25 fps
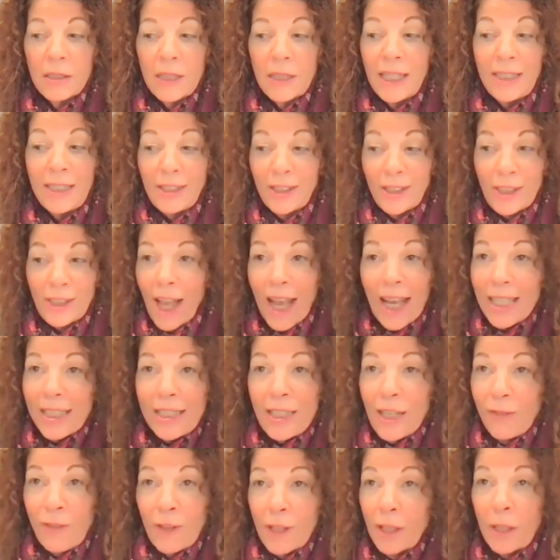it's
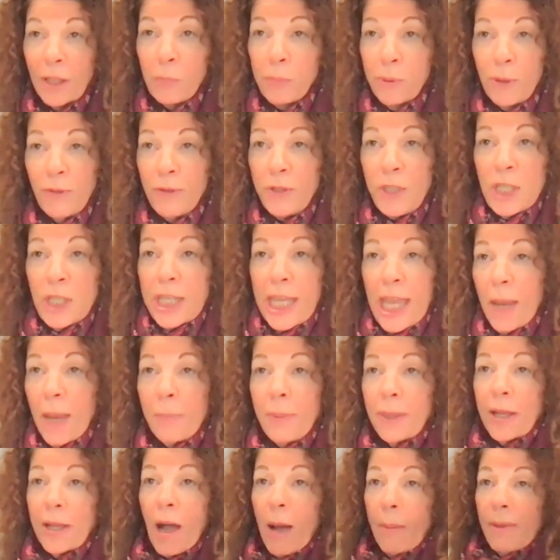scientifically proven you can't
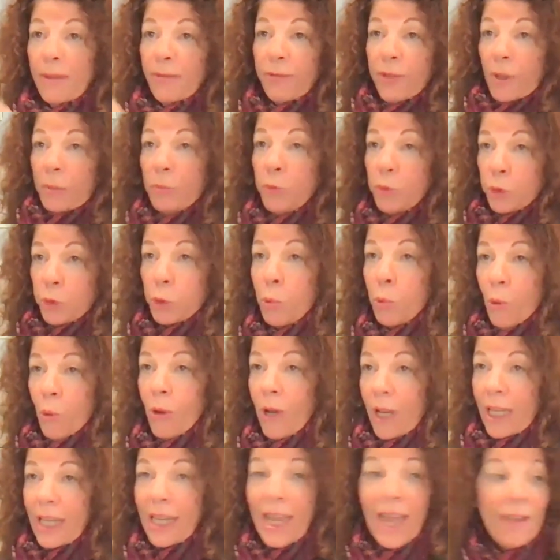be coming from
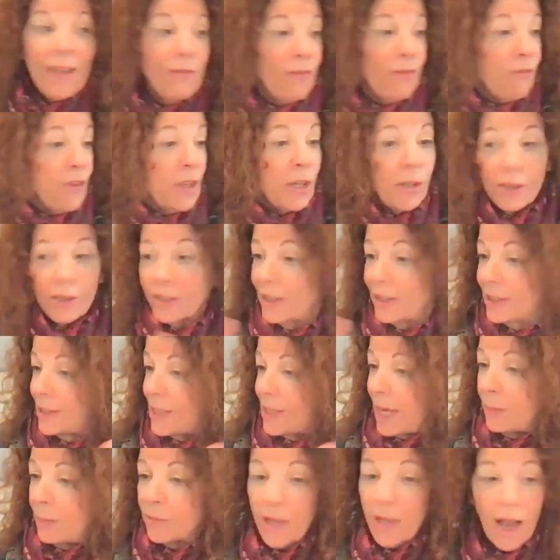joy and fear at the
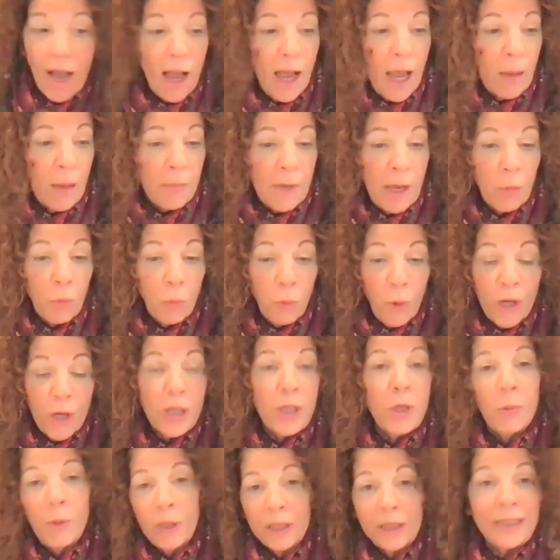same time. And where
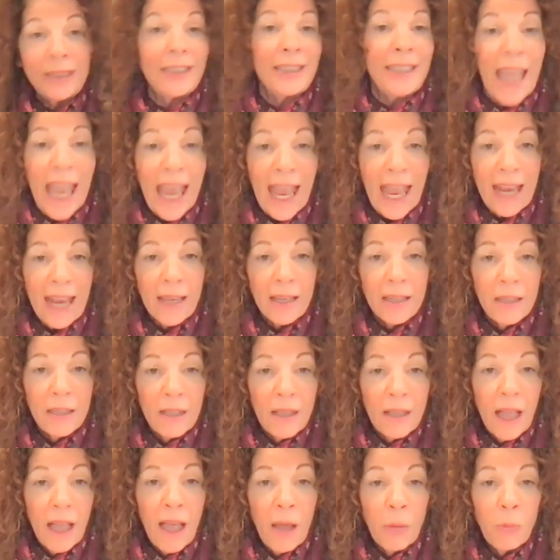do you want to stay?
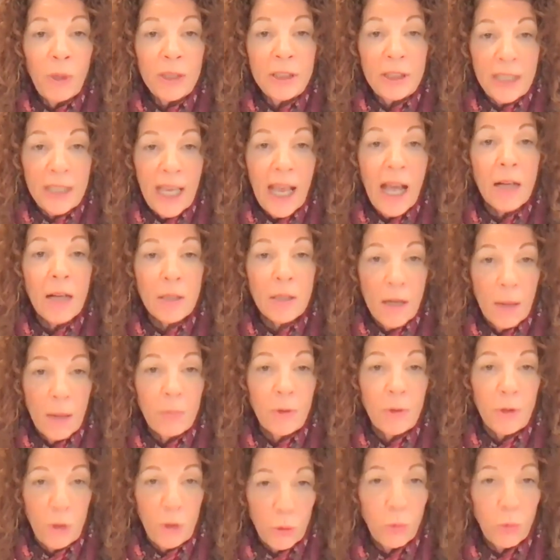And what's the
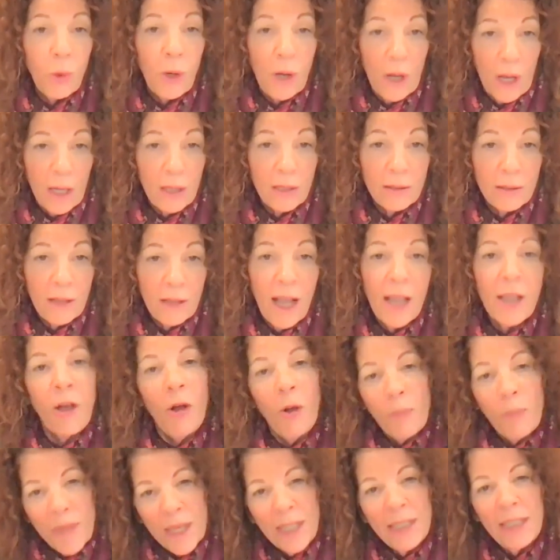outcome you want? I
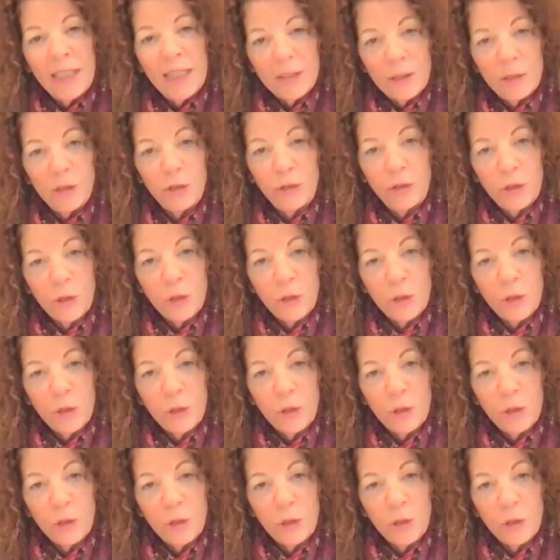hope that answers